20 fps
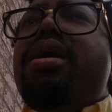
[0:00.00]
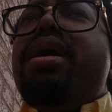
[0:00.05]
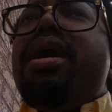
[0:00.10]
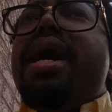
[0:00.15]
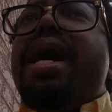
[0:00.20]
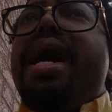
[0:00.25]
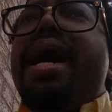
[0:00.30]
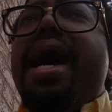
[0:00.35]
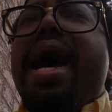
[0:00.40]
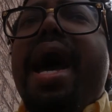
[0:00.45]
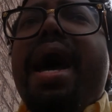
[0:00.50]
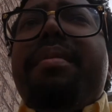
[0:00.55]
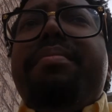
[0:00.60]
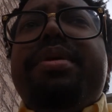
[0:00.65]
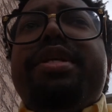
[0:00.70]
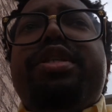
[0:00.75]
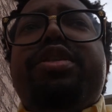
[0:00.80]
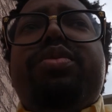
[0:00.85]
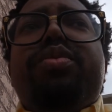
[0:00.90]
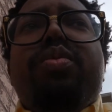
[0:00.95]

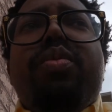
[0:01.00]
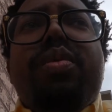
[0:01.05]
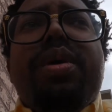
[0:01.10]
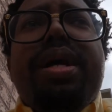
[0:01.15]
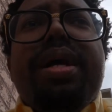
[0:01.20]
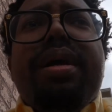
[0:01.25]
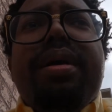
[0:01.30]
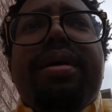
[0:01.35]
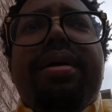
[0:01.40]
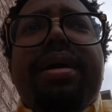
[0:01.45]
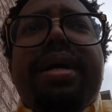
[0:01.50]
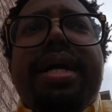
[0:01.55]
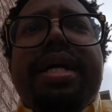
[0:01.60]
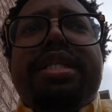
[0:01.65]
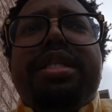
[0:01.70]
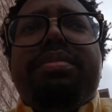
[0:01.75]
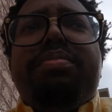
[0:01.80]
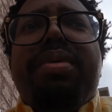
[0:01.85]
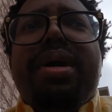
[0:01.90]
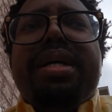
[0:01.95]
habits where
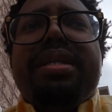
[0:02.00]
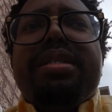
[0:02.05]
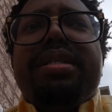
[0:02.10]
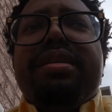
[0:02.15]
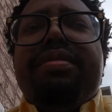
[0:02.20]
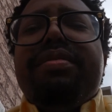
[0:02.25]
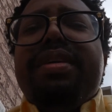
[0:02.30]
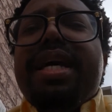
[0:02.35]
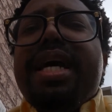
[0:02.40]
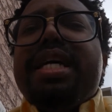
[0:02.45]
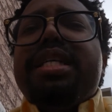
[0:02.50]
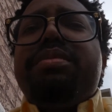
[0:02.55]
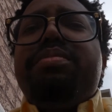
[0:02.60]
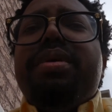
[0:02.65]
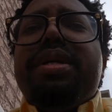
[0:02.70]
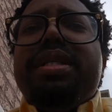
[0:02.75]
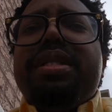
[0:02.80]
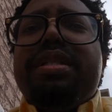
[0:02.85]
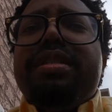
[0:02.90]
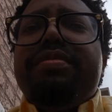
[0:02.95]
it's positive. It has
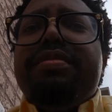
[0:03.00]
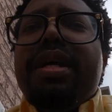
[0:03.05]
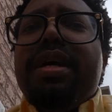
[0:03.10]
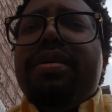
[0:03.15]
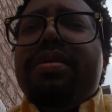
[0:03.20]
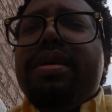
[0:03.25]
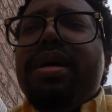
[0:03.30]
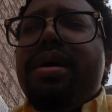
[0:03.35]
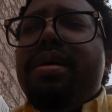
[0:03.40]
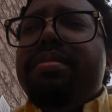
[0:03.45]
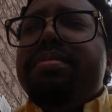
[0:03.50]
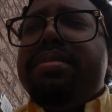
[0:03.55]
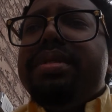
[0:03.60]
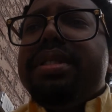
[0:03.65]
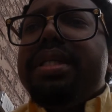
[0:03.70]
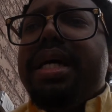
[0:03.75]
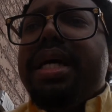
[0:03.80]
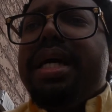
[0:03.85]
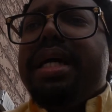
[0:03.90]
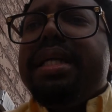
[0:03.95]
positive
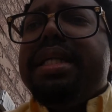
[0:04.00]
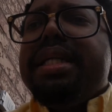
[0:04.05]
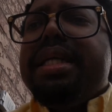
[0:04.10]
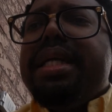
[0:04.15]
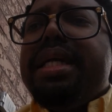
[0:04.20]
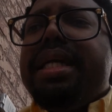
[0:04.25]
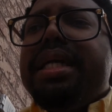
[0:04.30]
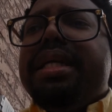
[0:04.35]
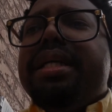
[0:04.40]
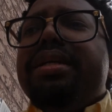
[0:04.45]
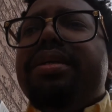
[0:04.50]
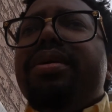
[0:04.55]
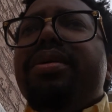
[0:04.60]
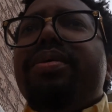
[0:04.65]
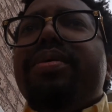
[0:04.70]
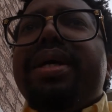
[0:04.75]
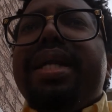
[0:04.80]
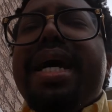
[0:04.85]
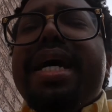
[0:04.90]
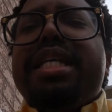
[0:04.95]
outcomes and,
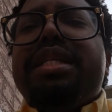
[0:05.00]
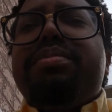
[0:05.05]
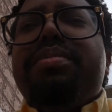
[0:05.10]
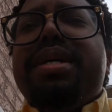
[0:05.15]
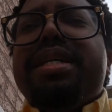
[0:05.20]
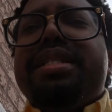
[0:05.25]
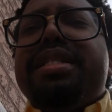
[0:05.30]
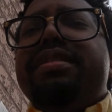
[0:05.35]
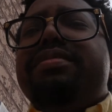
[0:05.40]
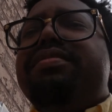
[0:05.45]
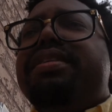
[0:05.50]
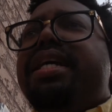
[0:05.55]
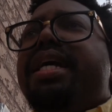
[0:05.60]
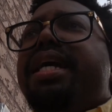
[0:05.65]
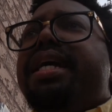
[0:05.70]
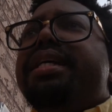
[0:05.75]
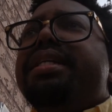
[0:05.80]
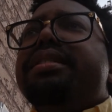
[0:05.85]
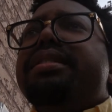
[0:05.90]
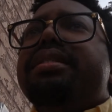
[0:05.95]
it has positive
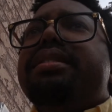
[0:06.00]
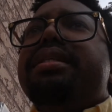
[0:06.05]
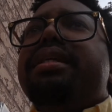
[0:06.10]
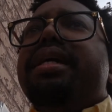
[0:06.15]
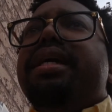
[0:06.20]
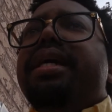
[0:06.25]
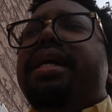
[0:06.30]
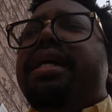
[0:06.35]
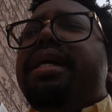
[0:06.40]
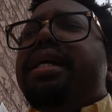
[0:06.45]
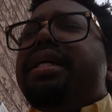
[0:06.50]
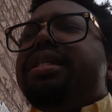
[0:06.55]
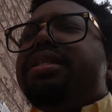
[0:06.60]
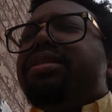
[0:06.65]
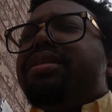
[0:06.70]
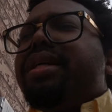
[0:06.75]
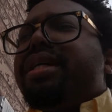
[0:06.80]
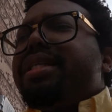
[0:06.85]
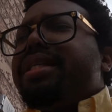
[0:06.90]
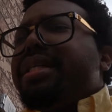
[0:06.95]
gains.
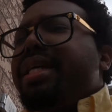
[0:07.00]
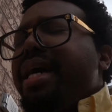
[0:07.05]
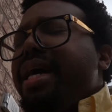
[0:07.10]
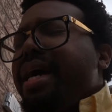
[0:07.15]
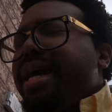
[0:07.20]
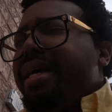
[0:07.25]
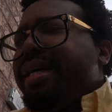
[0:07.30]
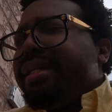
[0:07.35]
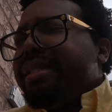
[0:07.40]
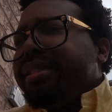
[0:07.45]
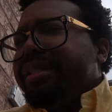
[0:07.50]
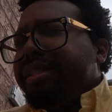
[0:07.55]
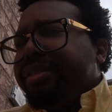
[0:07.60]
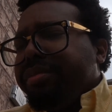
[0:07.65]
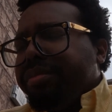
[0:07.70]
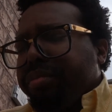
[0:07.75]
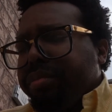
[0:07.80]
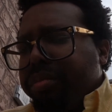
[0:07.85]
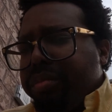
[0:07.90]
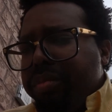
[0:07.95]
Such as
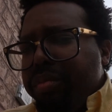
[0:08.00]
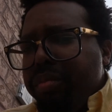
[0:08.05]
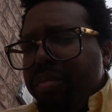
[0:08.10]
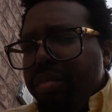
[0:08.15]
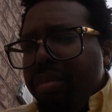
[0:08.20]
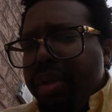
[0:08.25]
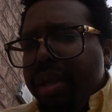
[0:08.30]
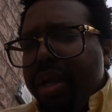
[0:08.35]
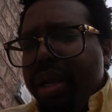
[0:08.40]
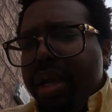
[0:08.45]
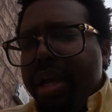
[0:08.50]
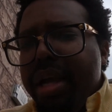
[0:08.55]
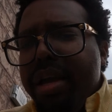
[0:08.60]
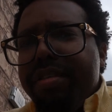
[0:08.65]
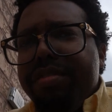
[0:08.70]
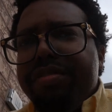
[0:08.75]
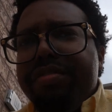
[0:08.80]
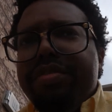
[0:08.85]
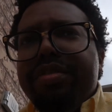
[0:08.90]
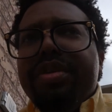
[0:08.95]

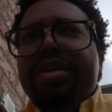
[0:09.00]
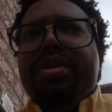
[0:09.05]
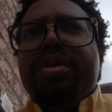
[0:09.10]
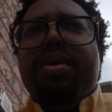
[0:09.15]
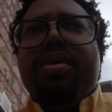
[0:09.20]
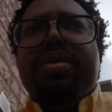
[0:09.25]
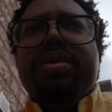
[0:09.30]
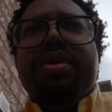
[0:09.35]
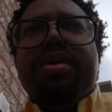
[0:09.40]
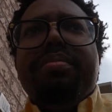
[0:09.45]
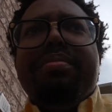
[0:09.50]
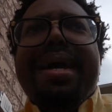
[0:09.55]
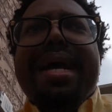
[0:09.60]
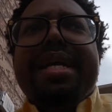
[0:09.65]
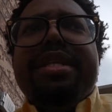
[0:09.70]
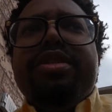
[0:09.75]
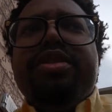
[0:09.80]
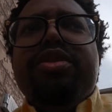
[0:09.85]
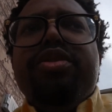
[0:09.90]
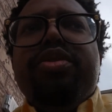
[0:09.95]
if, your
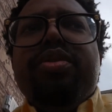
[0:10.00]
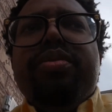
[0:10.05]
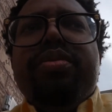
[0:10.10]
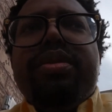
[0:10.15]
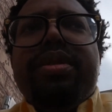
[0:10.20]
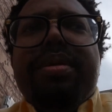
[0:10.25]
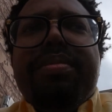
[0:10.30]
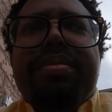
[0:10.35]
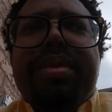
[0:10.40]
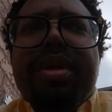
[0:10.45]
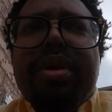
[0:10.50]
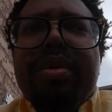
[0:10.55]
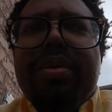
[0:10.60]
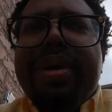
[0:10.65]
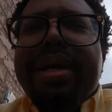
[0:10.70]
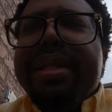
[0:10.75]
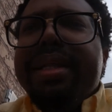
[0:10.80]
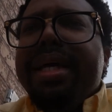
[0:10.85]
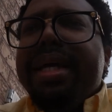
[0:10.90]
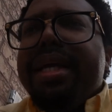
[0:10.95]
man is doing something
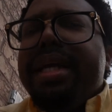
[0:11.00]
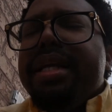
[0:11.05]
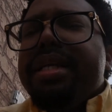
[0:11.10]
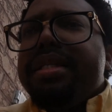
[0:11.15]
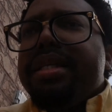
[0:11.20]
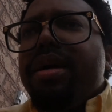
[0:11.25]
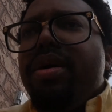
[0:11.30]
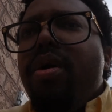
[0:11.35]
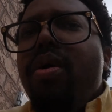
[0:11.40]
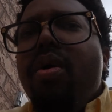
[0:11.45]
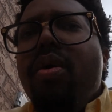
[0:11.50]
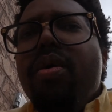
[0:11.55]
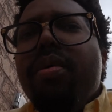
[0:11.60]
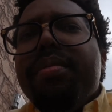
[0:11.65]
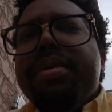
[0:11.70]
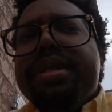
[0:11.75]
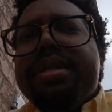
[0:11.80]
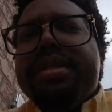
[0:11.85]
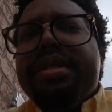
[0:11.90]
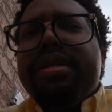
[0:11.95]
great, like he's at
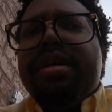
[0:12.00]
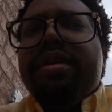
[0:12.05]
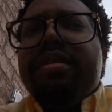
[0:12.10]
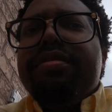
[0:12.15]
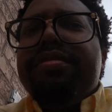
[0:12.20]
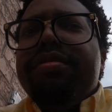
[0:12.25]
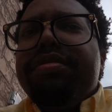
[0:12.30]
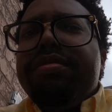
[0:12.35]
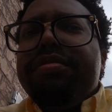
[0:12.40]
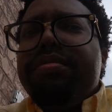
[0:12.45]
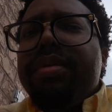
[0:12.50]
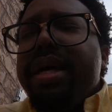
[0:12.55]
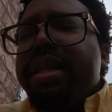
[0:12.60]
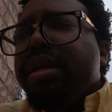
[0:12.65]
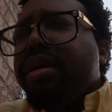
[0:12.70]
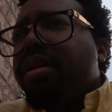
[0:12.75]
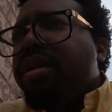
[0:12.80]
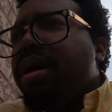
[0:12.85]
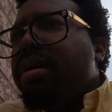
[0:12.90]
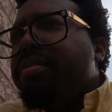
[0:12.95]
home instead of at
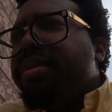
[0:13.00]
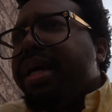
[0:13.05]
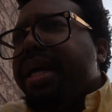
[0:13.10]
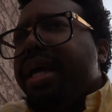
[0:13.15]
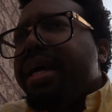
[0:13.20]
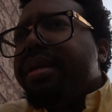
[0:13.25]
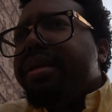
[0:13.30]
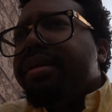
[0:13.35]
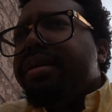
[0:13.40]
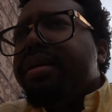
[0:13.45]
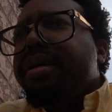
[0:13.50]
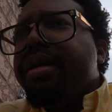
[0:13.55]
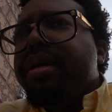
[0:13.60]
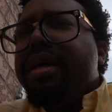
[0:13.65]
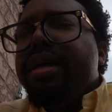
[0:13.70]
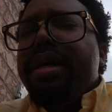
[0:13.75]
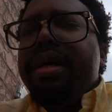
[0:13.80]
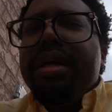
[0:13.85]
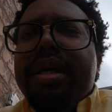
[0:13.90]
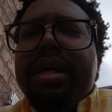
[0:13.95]
the club
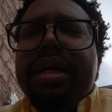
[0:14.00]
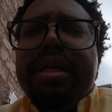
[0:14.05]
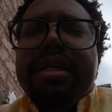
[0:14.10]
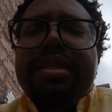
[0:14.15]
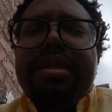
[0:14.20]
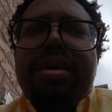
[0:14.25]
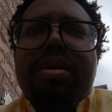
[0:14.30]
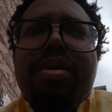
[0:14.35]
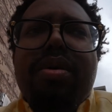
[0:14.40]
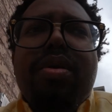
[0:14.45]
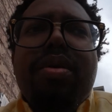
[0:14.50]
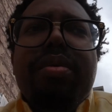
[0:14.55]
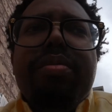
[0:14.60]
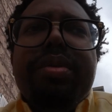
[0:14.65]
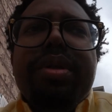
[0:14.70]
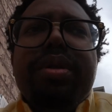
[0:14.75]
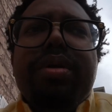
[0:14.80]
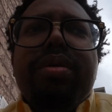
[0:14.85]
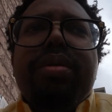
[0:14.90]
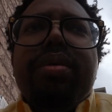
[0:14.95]
again. He's at home,
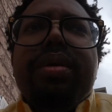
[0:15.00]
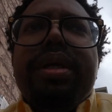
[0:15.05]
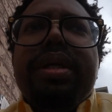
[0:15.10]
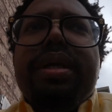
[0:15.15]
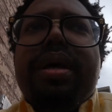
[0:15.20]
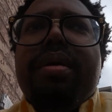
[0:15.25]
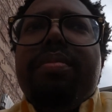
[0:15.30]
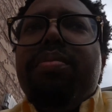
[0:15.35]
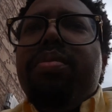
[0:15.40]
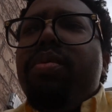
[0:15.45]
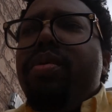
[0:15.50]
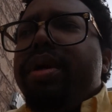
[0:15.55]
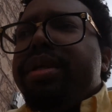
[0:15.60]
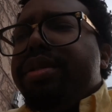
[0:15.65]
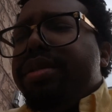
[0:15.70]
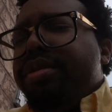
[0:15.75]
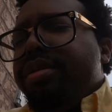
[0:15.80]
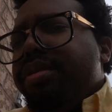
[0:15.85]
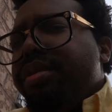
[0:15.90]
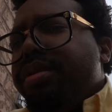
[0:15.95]
looking up what
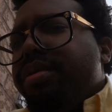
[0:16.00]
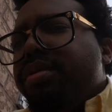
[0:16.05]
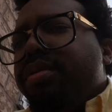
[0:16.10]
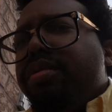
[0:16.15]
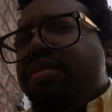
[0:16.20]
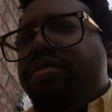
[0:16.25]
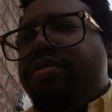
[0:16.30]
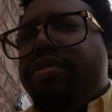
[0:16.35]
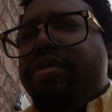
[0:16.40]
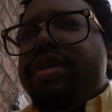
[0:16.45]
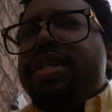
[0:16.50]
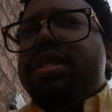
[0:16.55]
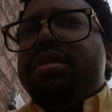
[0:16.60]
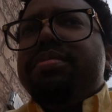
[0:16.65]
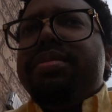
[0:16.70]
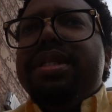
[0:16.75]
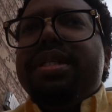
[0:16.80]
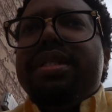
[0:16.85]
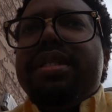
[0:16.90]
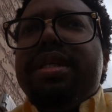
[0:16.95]
to do for his
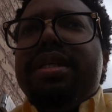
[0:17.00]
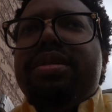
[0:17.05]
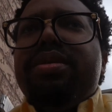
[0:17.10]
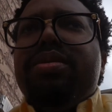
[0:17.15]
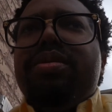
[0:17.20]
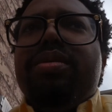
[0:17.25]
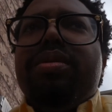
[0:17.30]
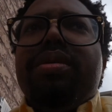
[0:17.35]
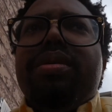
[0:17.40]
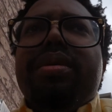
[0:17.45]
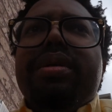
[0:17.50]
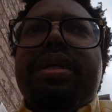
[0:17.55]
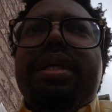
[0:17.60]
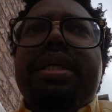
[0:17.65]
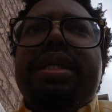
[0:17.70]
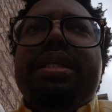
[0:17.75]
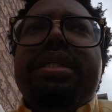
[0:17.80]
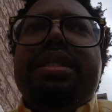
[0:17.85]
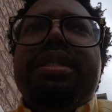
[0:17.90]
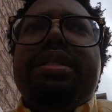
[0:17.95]
business, or
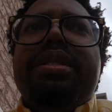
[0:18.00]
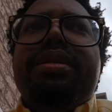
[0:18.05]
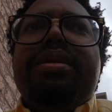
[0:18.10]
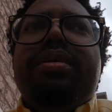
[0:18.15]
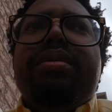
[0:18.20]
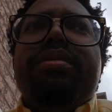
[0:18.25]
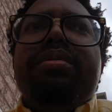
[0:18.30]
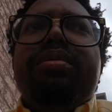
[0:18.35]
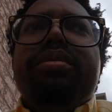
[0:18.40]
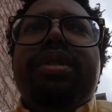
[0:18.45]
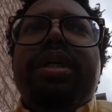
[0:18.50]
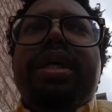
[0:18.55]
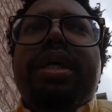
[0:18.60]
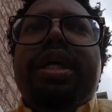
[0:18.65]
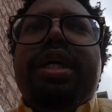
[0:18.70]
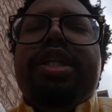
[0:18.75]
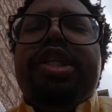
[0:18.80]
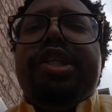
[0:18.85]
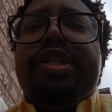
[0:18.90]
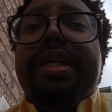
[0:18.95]
he's,
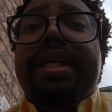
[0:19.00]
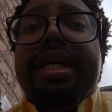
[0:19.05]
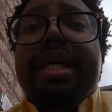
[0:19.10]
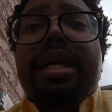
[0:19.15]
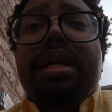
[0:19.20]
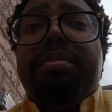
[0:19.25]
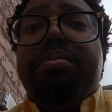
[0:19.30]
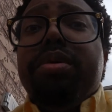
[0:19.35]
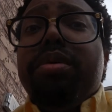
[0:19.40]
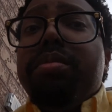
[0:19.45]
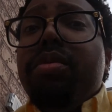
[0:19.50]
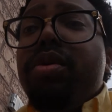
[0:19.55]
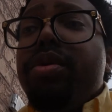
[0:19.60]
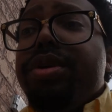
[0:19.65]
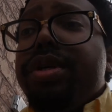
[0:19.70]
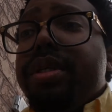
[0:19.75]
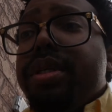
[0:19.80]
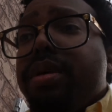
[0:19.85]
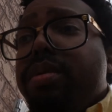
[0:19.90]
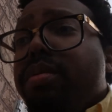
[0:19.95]
trying to get a
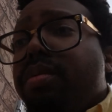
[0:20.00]
promotion at